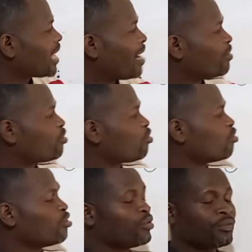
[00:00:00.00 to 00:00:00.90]
times
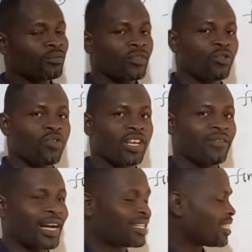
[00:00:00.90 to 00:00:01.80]
2 will
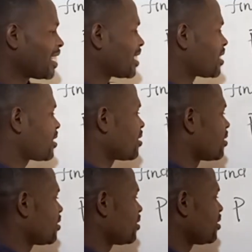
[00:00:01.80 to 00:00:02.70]
give us 6